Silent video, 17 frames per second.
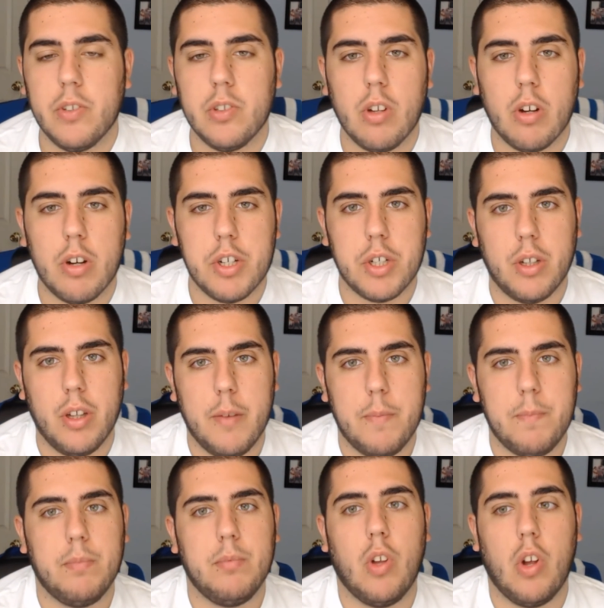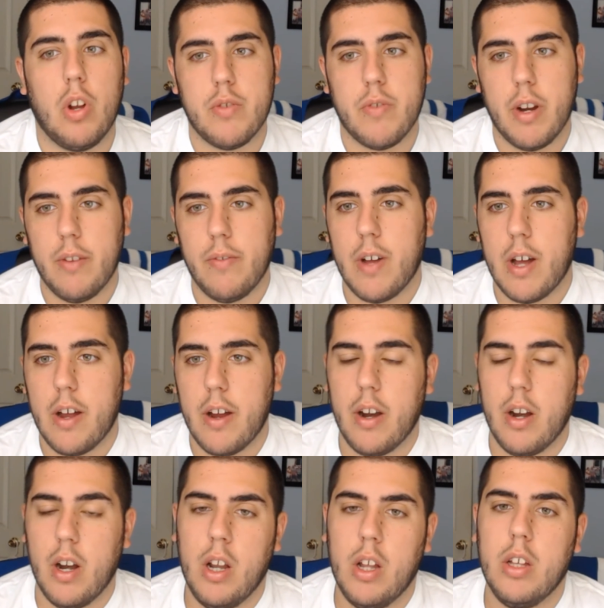Large clip, large rate of
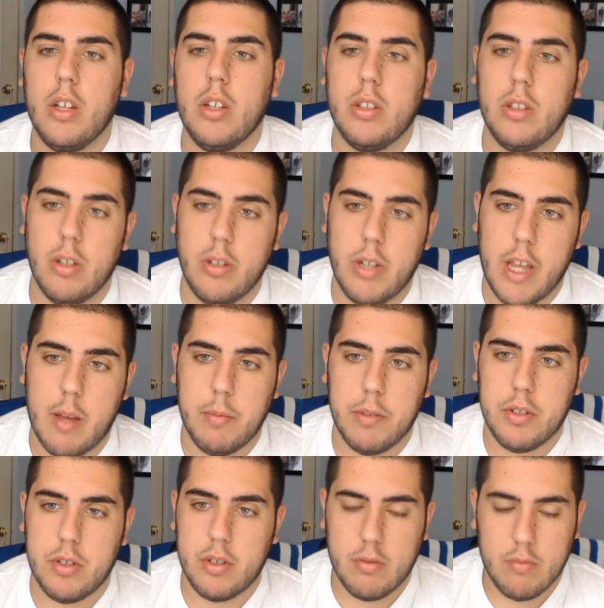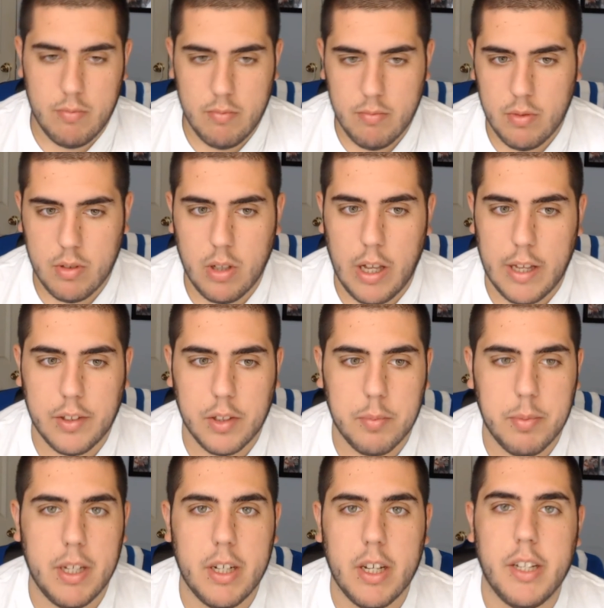fire, low damage.
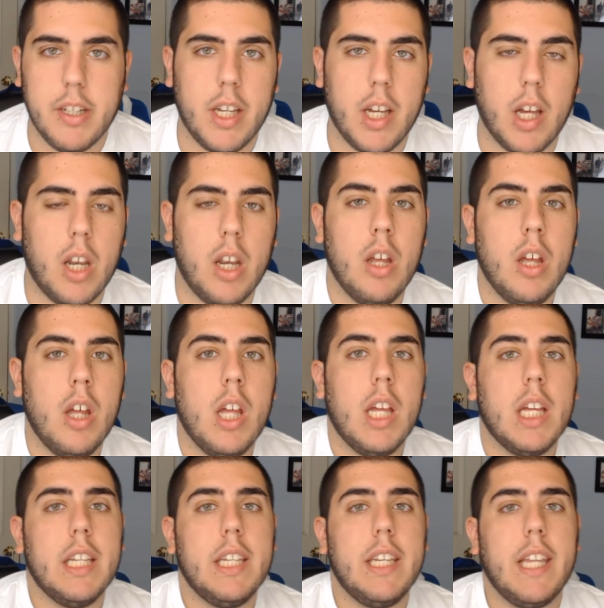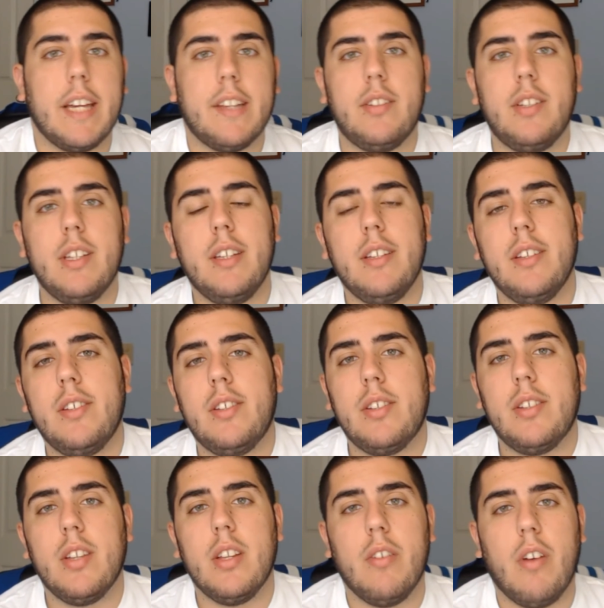Classic P90 gun. Next
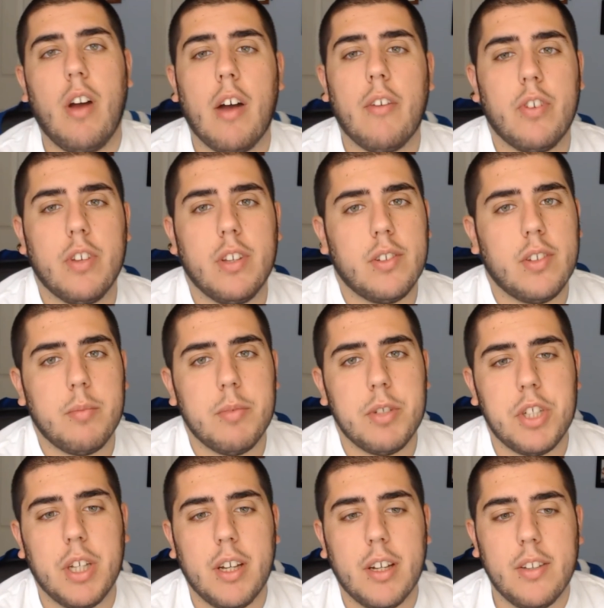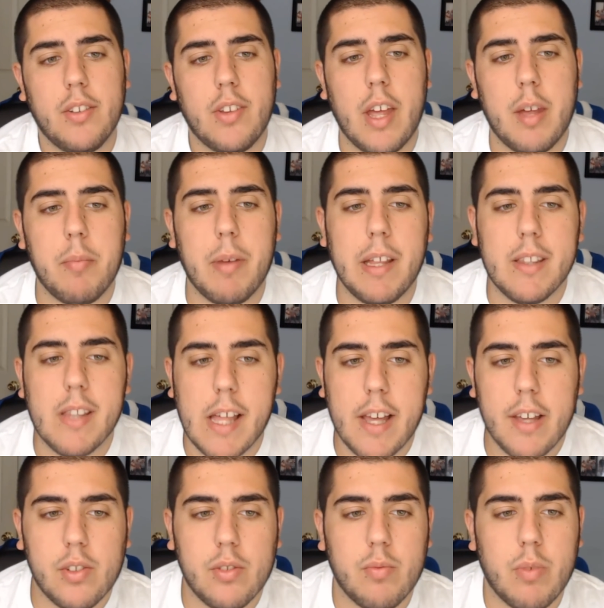is, for the submachine guns, and my
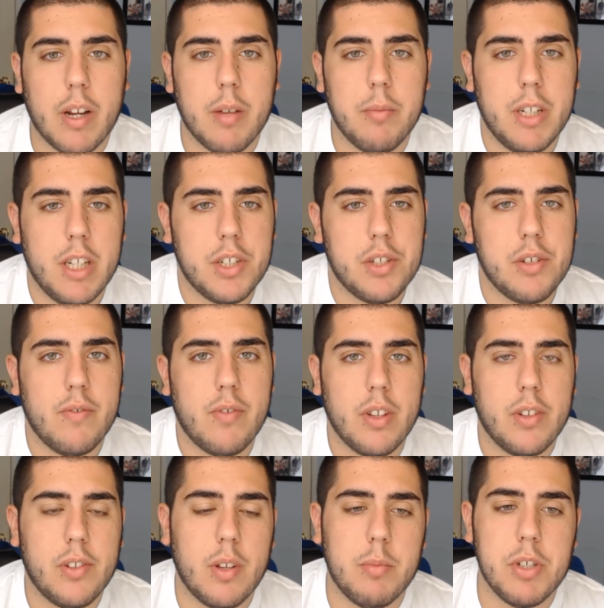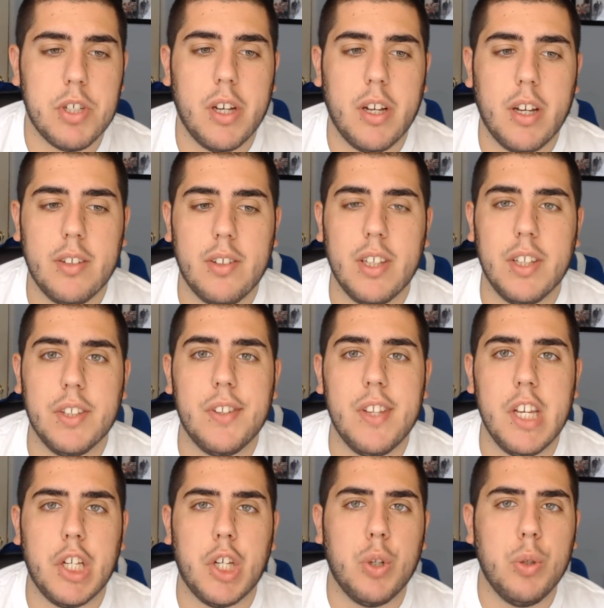last recommendation for the submachine guns is
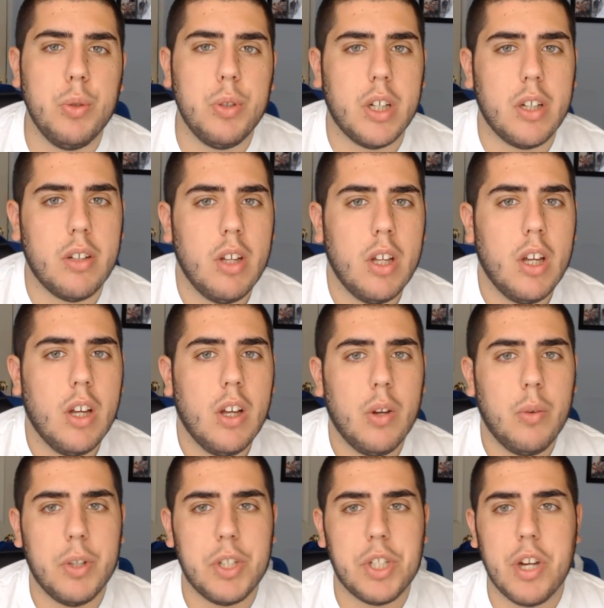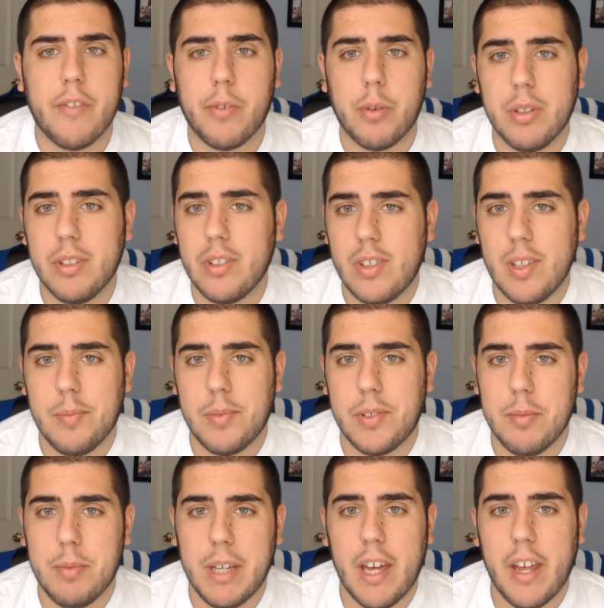the Kuda, which everyone
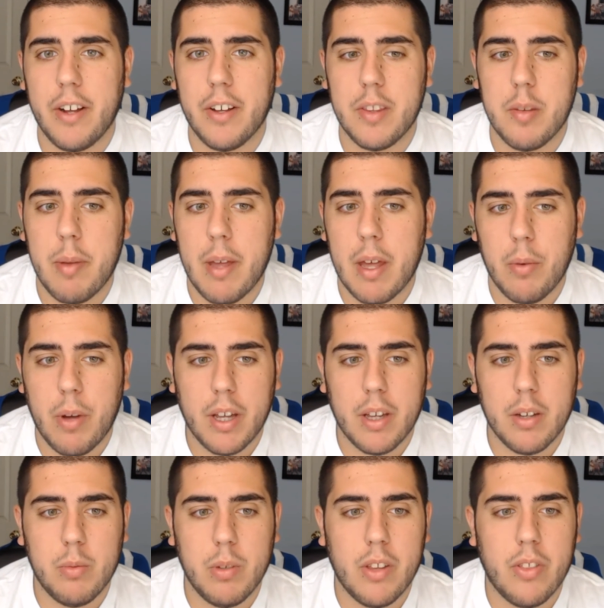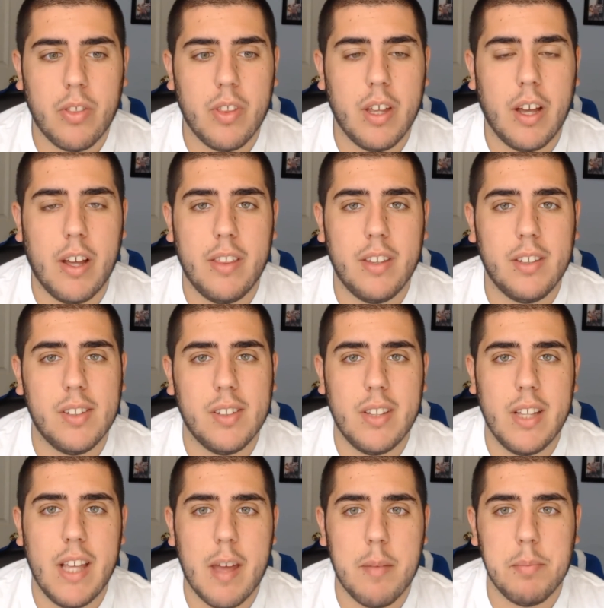seems to be getting on the bandwagon with. This
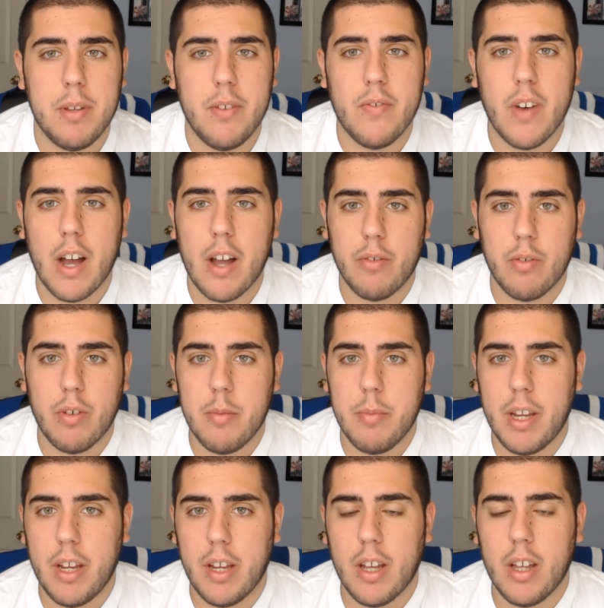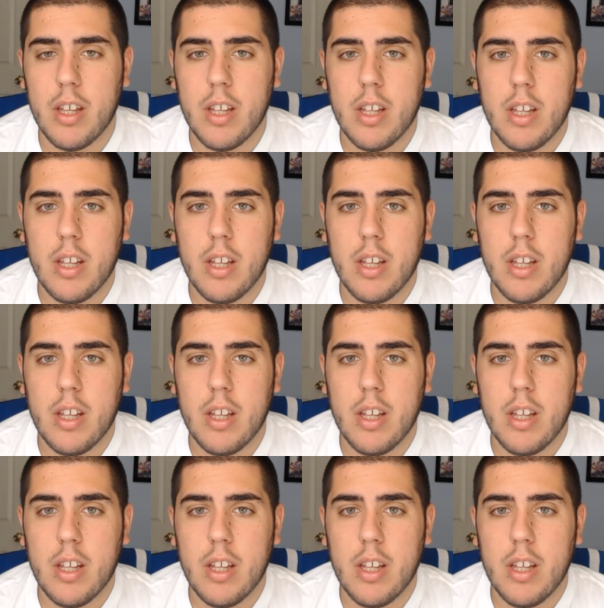is the MP5 remake.